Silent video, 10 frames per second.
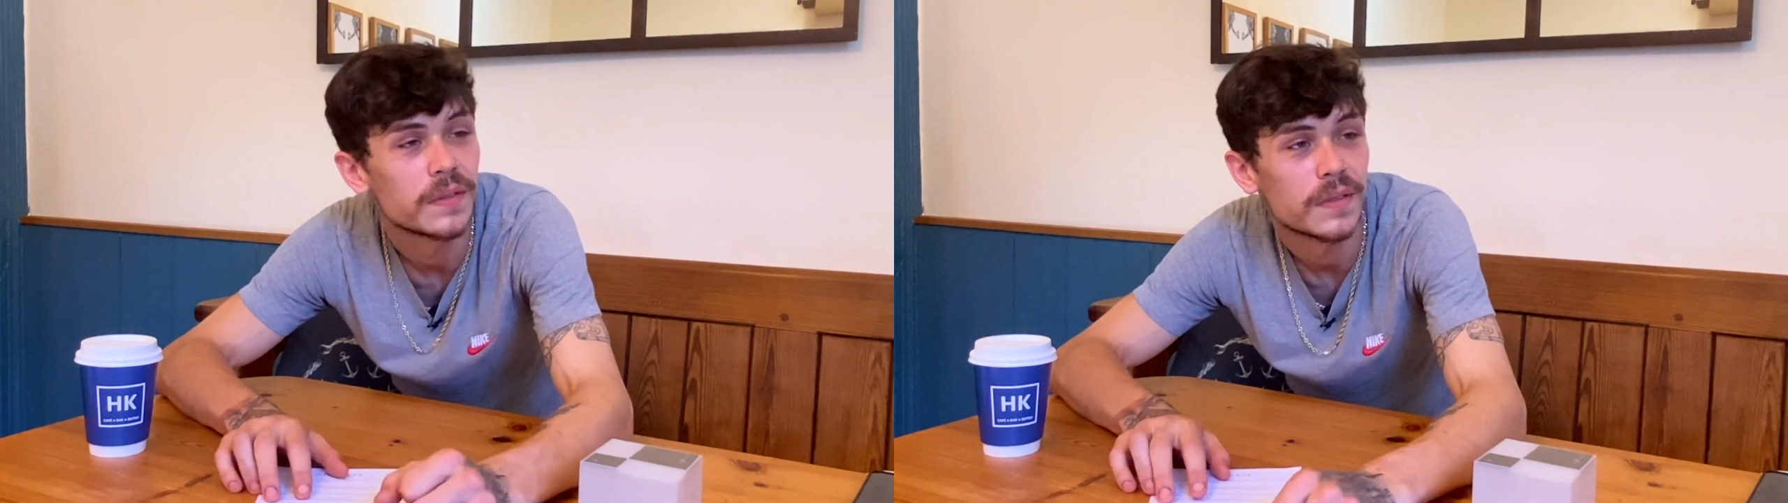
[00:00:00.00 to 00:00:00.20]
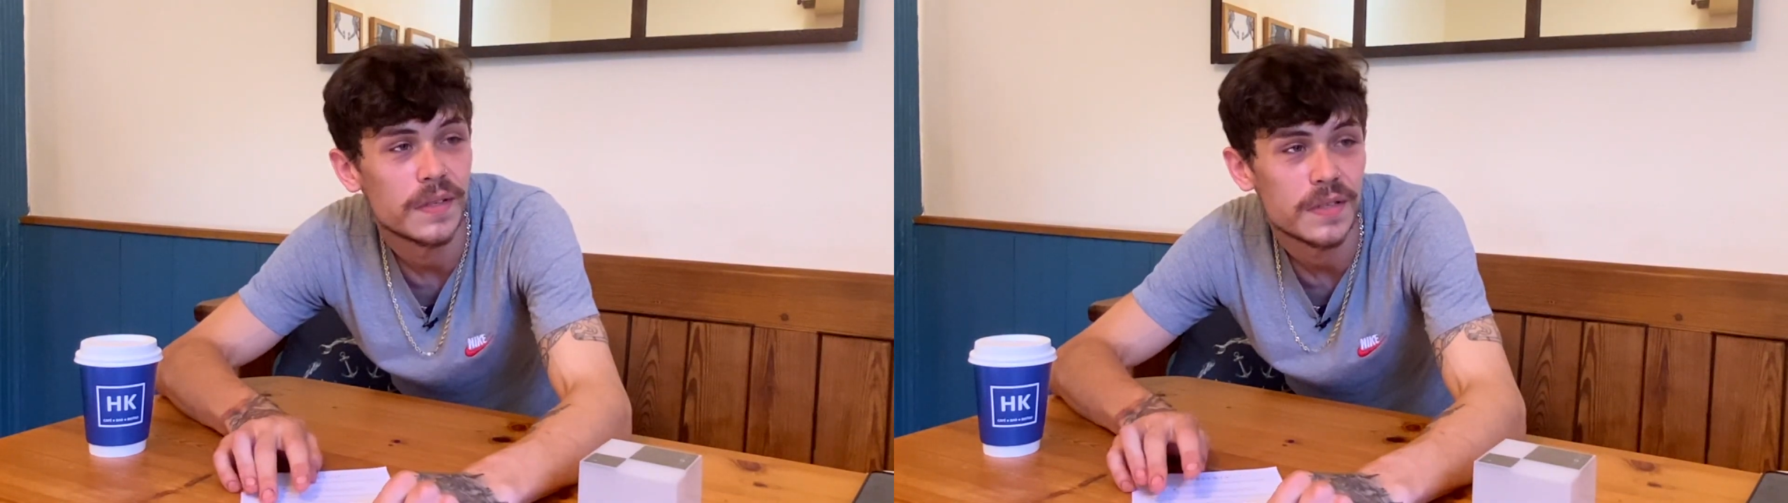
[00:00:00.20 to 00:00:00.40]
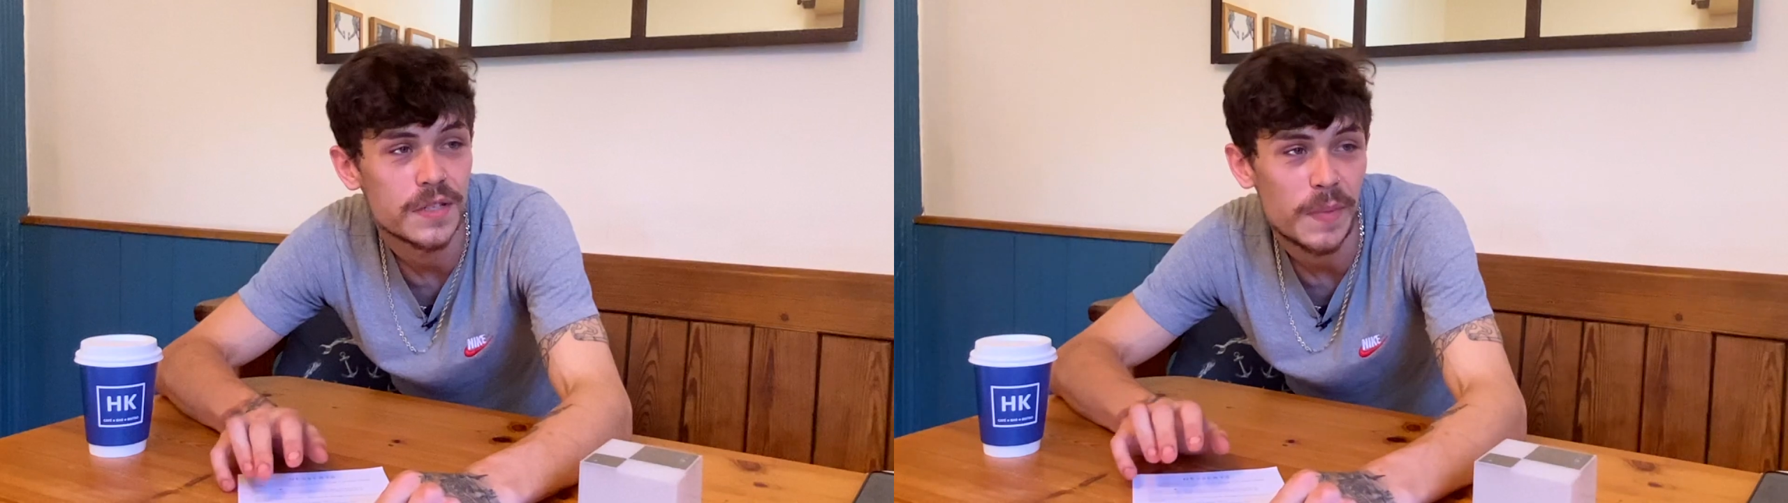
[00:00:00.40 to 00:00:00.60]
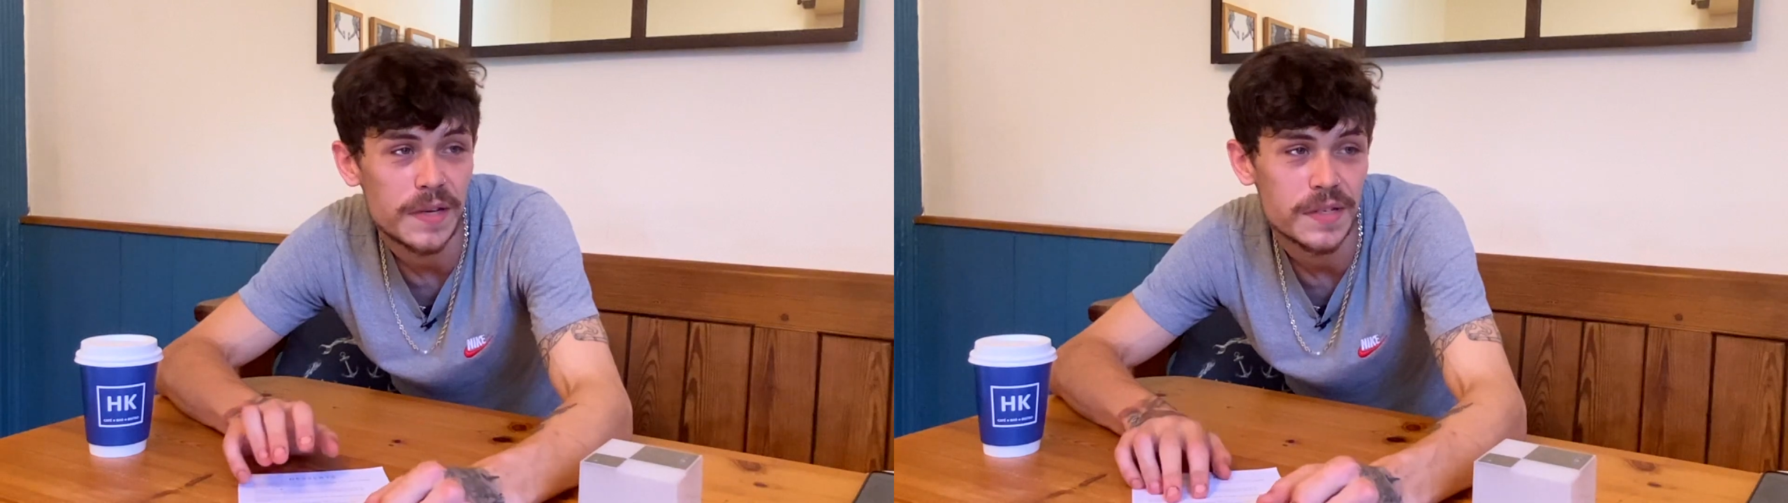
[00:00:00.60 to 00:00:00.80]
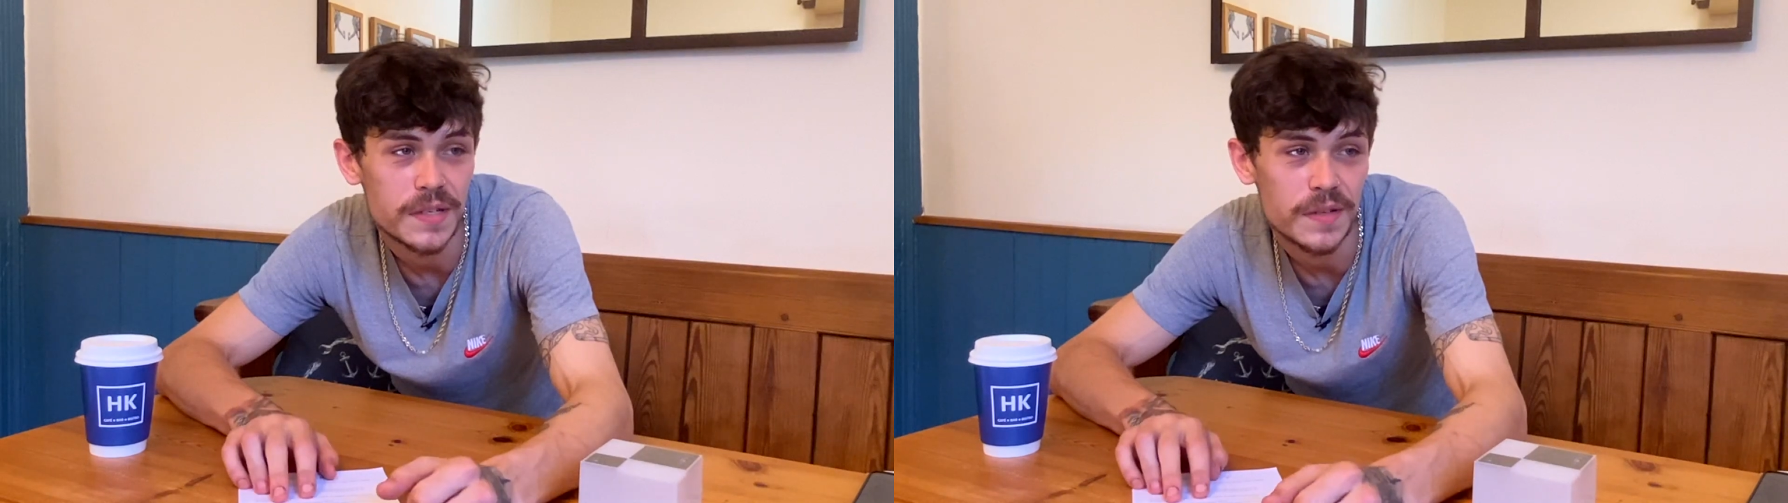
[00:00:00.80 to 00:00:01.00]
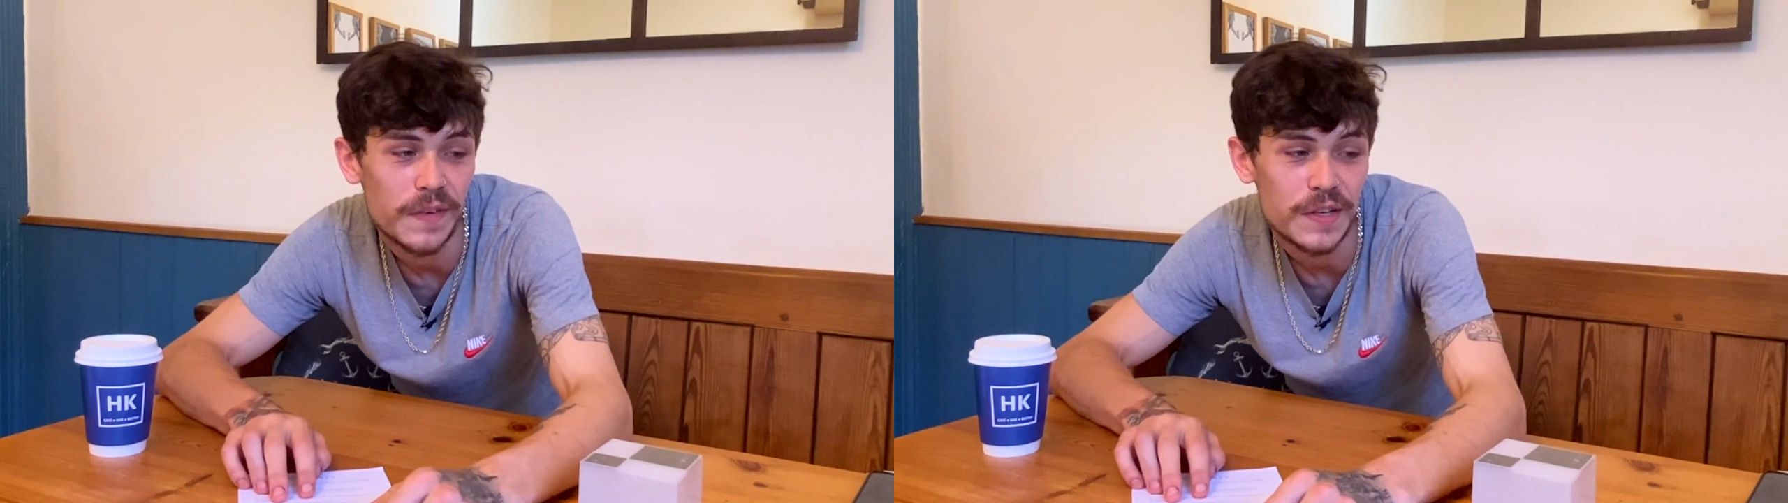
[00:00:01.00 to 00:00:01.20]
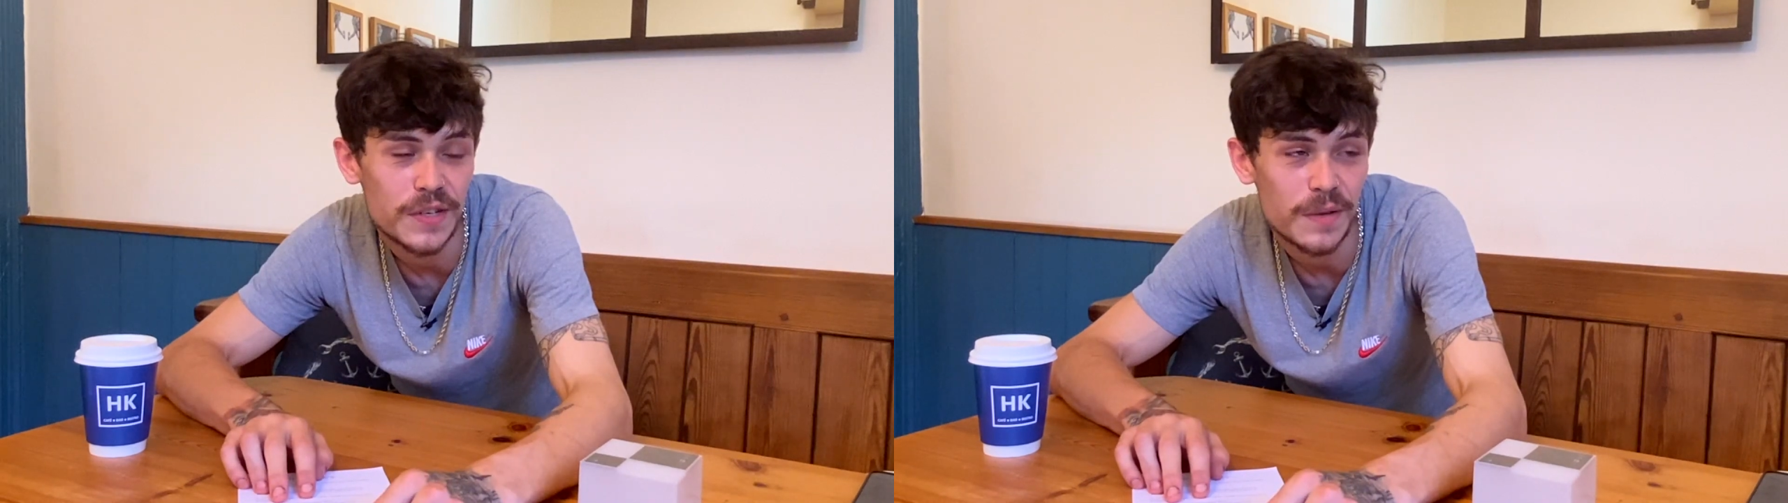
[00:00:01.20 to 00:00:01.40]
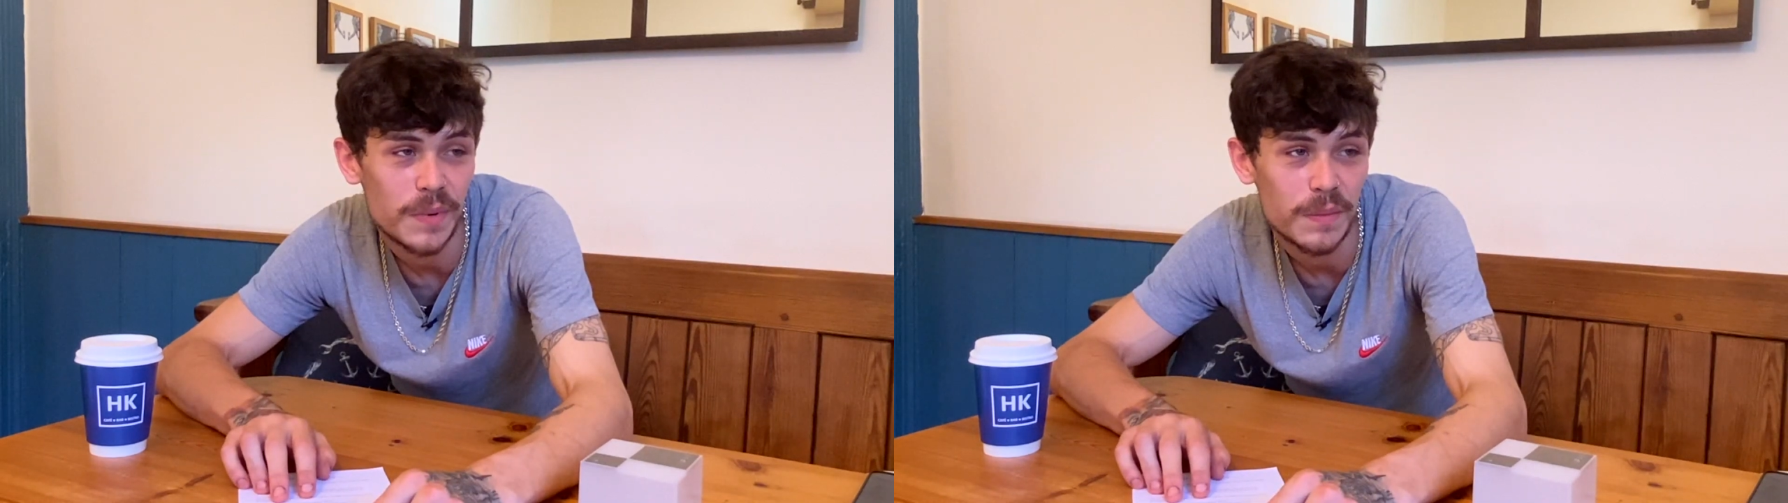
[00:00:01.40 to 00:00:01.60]
the spaces of
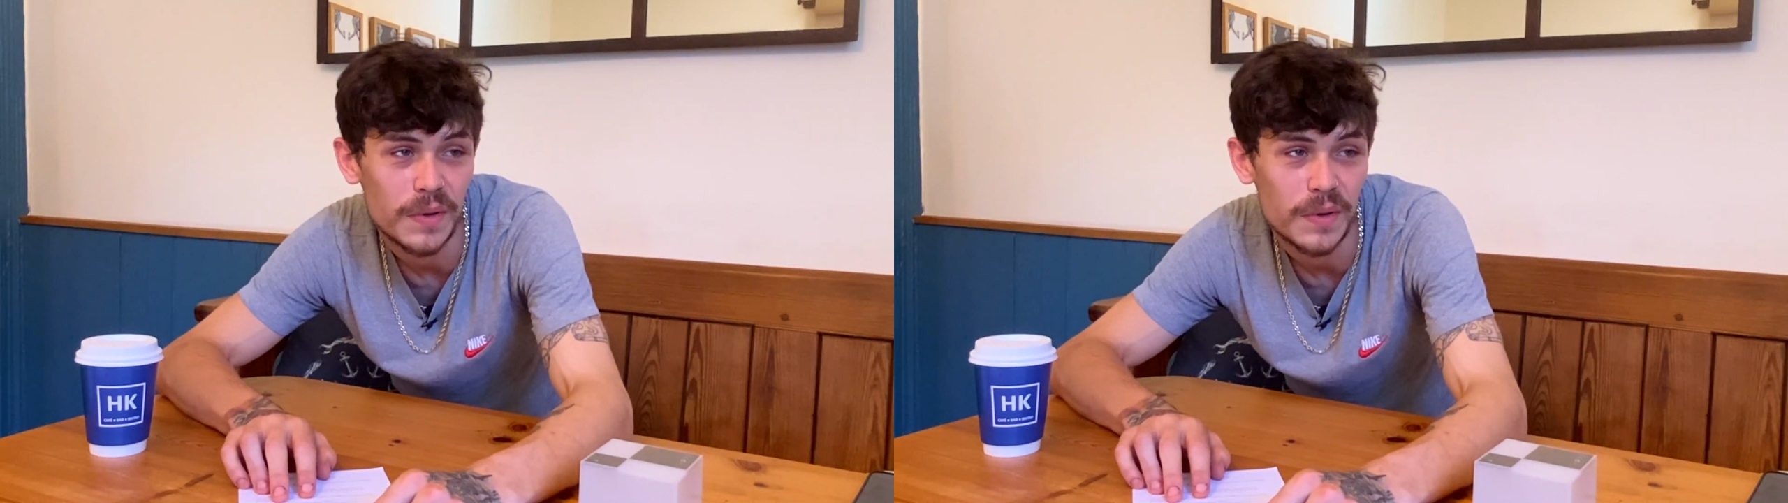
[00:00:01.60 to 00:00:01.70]
HDP,